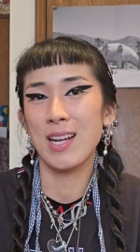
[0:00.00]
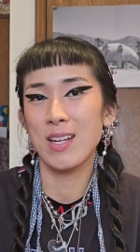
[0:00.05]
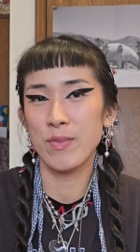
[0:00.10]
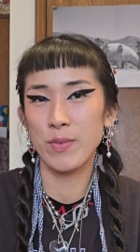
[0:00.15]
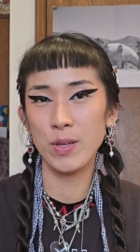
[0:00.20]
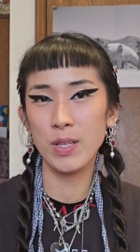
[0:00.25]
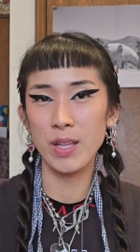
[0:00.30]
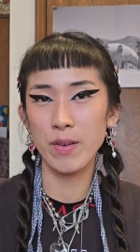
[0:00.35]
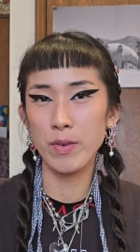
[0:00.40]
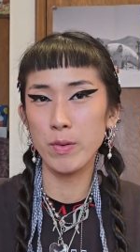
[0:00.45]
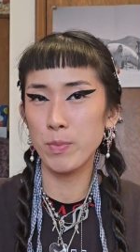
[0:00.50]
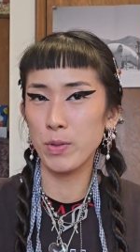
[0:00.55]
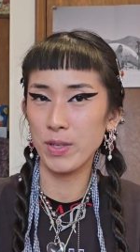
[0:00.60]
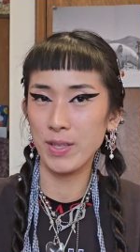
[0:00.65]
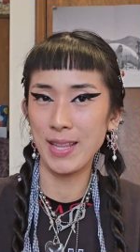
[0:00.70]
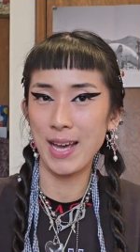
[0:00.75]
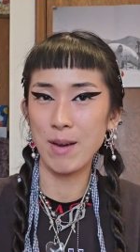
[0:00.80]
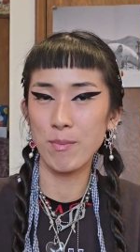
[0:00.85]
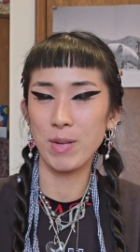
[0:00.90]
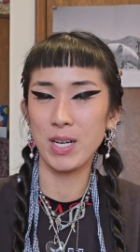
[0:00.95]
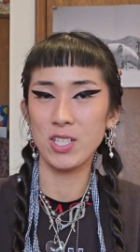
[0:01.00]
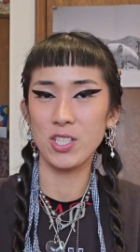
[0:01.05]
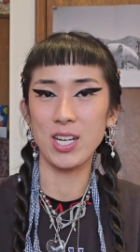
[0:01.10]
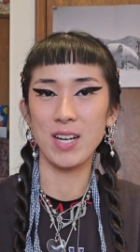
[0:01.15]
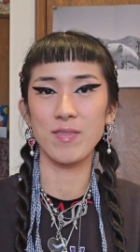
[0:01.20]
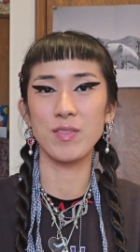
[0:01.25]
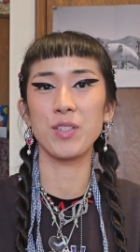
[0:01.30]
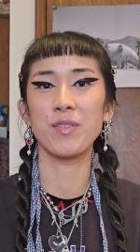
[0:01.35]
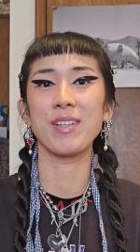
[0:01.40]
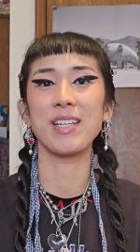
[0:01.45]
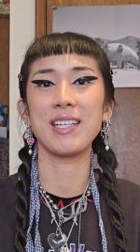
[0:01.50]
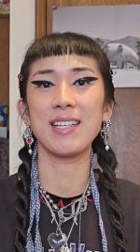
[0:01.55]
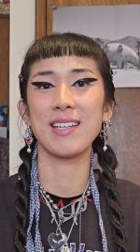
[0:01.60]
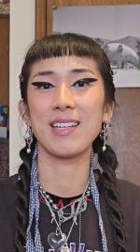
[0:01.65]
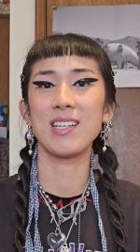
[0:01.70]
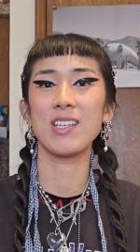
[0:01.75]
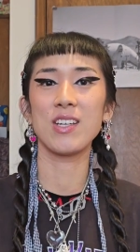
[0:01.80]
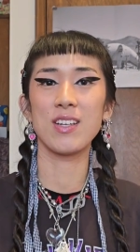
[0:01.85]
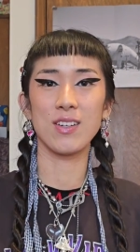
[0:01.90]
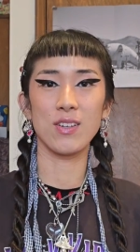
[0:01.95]
and if you love a book that much after reading
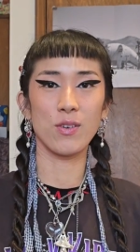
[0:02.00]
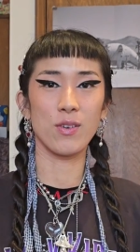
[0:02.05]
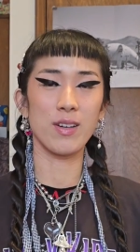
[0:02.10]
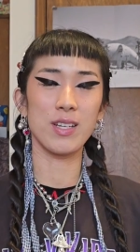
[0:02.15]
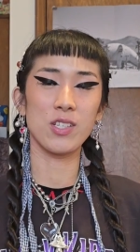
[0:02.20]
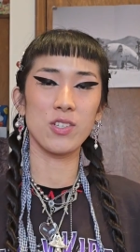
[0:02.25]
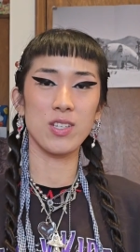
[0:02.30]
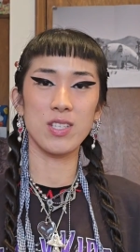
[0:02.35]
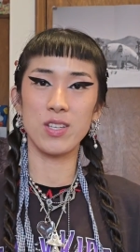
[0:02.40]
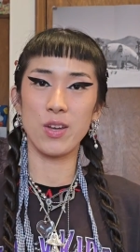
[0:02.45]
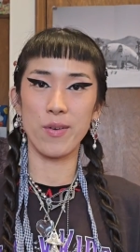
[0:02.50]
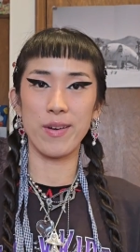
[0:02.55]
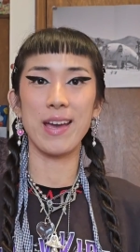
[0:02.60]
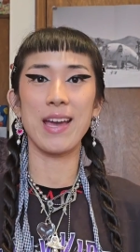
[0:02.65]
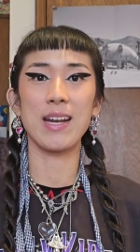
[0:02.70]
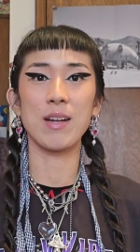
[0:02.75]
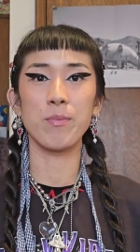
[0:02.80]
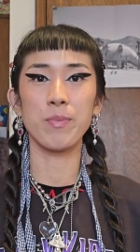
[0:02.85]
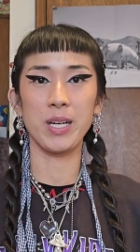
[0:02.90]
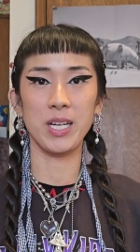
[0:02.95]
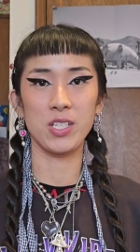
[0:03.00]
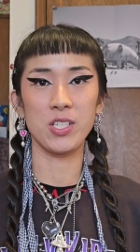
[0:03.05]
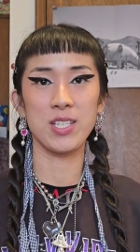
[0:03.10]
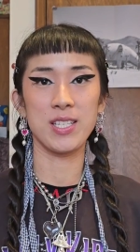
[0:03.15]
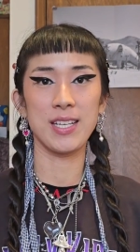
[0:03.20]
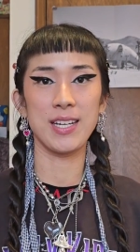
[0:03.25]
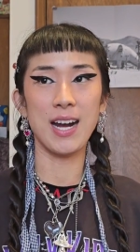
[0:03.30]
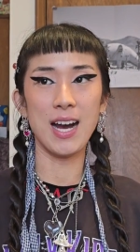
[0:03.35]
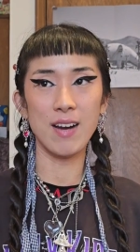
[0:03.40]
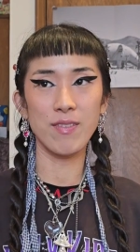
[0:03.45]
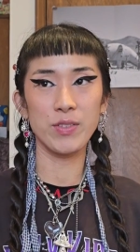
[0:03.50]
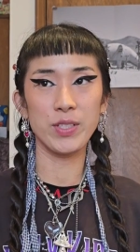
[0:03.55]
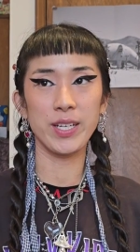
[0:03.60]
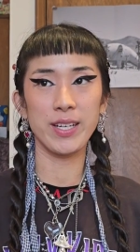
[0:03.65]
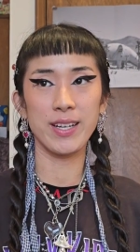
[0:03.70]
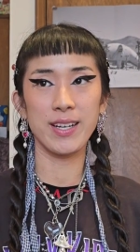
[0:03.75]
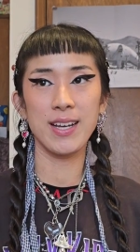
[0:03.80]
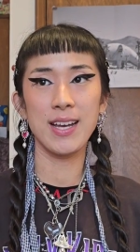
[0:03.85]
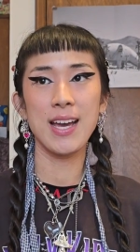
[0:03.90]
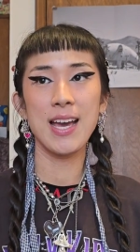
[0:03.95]
it, you can always just go ahead and purchase it
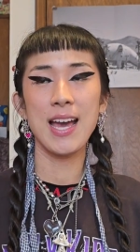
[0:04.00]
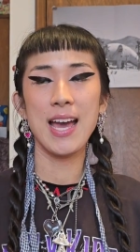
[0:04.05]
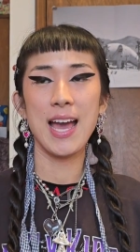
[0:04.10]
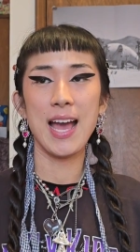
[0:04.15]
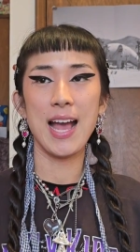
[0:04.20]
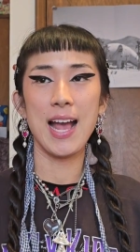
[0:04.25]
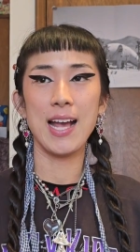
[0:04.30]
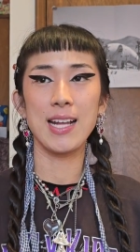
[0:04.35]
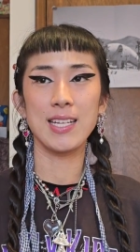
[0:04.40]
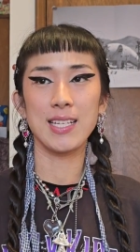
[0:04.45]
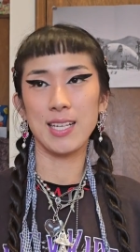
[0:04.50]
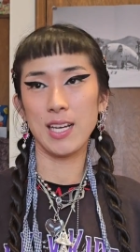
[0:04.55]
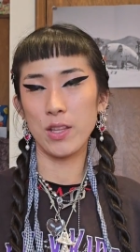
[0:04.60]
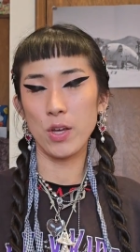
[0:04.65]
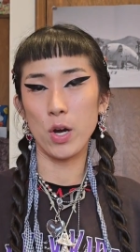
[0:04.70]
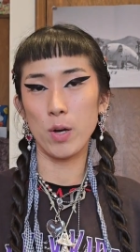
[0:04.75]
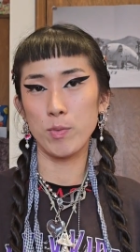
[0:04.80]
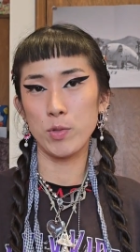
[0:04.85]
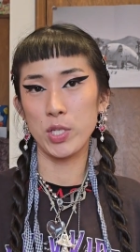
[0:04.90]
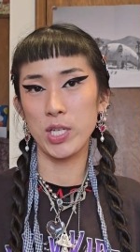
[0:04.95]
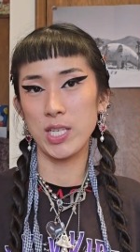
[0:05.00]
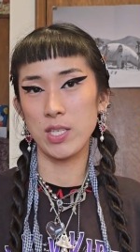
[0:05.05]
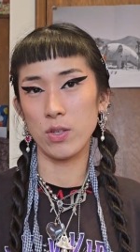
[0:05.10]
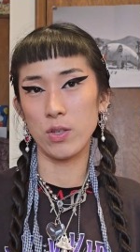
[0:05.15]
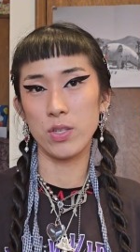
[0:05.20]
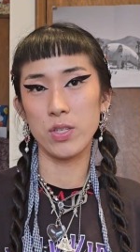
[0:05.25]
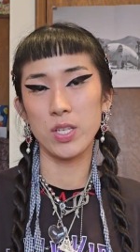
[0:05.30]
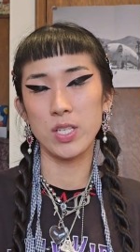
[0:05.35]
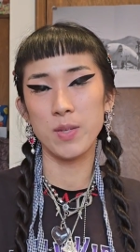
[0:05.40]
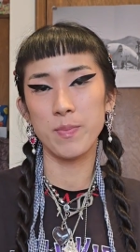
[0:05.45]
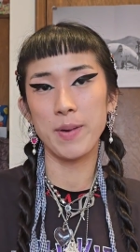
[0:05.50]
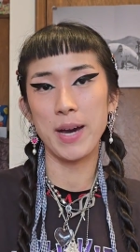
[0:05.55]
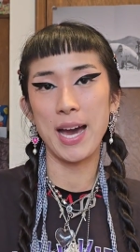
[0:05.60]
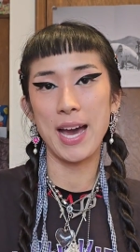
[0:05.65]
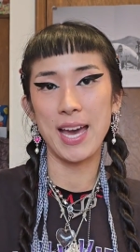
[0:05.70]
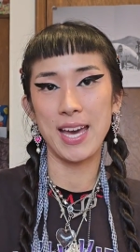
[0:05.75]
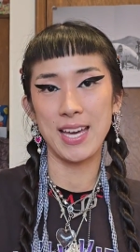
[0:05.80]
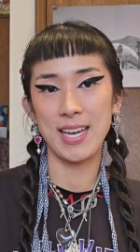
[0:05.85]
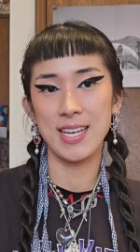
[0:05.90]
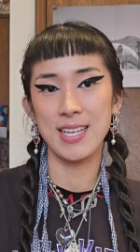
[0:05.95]
after. And another option is also to
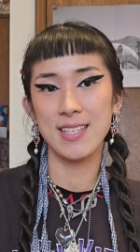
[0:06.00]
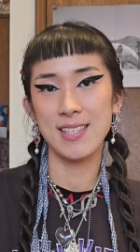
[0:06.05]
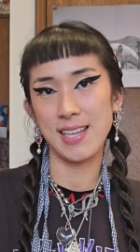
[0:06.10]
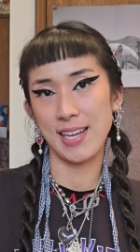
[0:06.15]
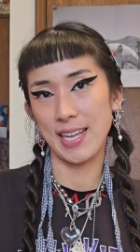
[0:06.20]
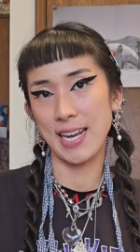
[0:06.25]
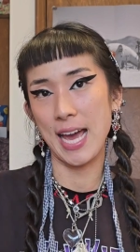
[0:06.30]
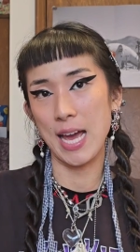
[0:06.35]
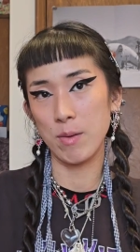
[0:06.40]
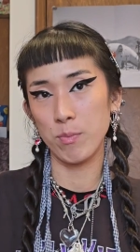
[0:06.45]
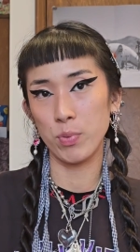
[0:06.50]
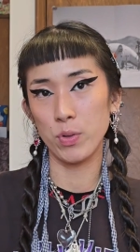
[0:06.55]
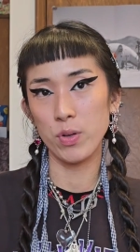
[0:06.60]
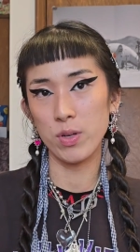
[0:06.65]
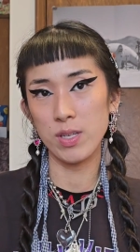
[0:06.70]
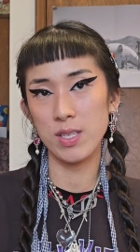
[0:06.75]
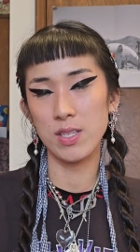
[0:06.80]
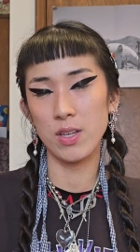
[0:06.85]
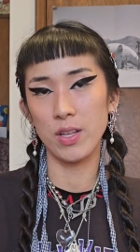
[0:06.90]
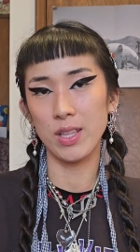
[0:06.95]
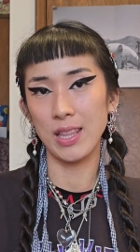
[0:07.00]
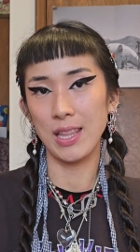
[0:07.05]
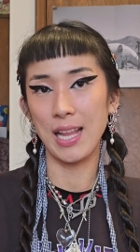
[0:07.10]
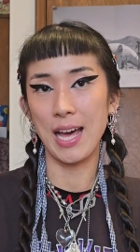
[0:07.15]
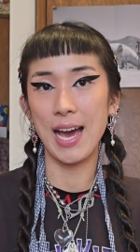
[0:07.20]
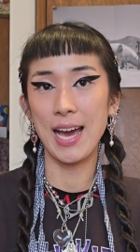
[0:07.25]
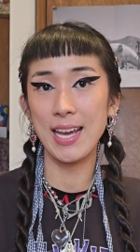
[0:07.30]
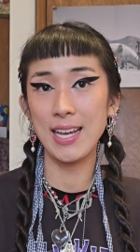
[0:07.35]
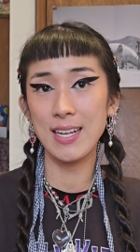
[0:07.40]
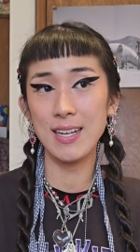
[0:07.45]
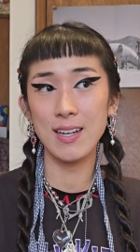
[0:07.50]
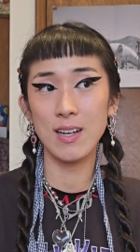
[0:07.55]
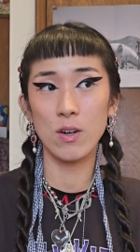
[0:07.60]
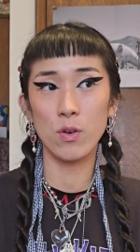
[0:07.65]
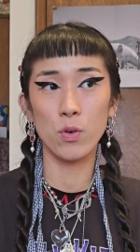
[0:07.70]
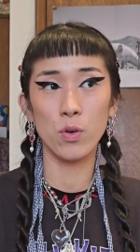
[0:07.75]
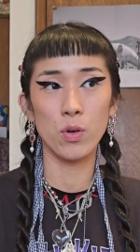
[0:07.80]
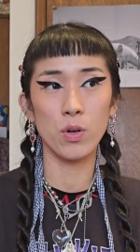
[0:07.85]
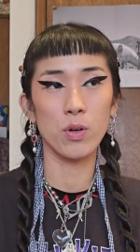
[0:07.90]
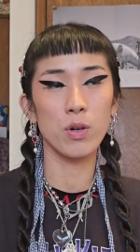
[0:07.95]
buy secondhand books online,
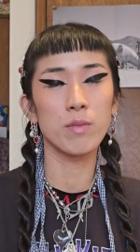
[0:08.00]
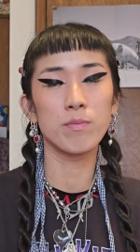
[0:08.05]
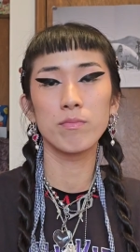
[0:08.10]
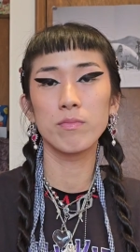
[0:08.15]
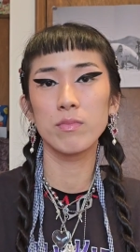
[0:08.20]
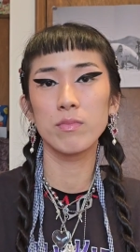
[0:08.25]
or